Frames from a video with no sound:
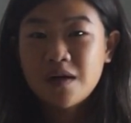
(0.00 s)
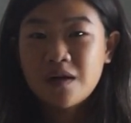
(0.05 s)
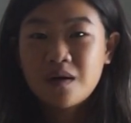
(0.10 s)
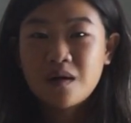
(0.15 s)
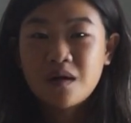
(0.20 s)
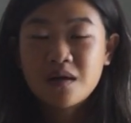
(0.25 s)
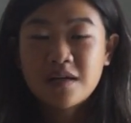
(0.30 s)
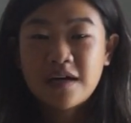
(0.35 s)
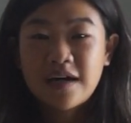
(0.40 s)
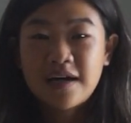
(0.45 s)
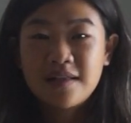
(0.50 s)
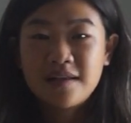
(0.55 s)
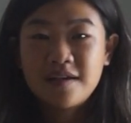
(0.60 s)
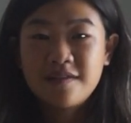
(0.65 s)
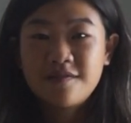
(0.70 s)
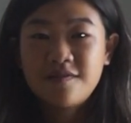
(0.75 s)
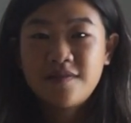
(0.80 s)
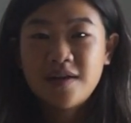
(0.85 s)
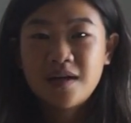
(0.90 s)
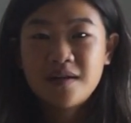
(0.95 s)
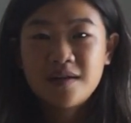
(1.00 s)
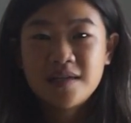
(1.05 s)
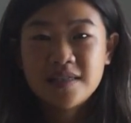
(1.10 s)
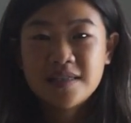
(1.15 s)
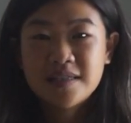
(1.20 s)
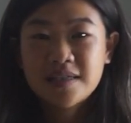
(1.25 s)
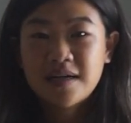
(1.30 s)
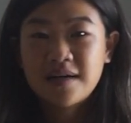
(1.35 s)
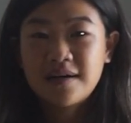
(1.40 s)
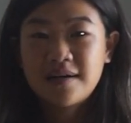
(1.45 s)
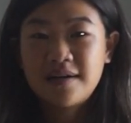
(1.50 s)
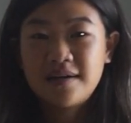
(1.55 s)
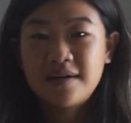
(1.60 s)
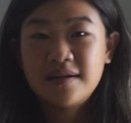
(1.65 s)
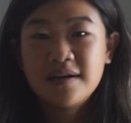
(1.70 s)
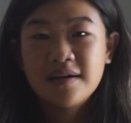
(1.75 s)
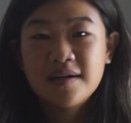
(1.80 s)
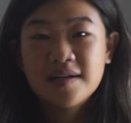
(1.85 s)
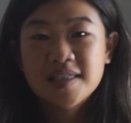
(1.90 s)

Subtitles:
all the island ferries are